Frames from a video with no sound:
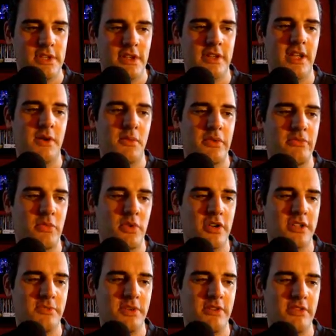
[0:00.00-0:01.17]
No doubt with more
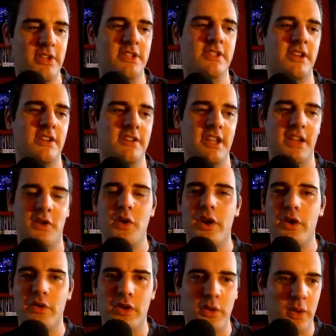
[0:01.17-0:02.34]
experience I'd get
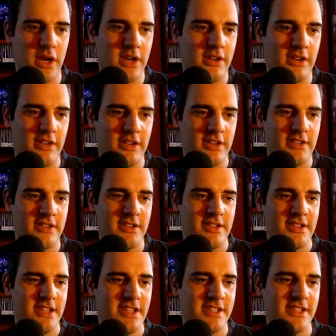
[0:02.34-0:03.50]
quicker and quicker and
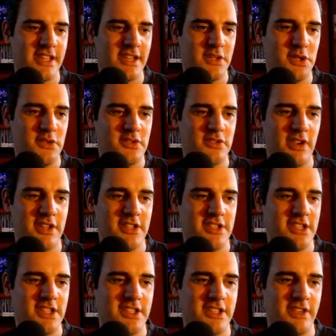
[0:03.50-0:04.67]
test out new
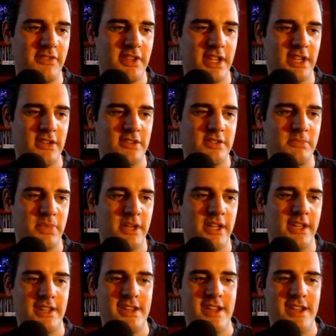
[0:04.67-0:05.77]
strategies and everything else, but